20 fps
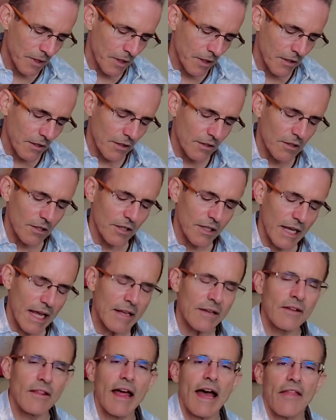You can look
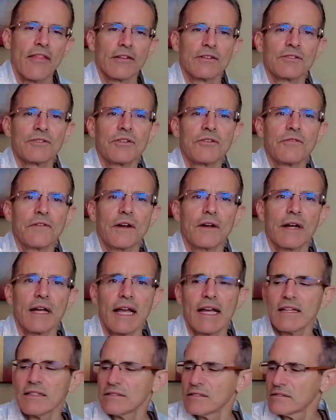into that. There's 2
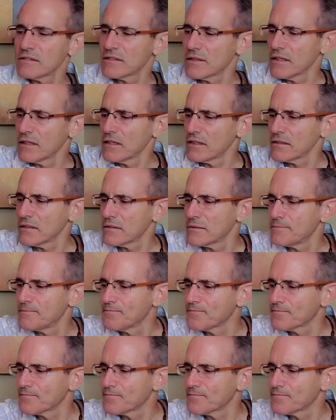variations of this.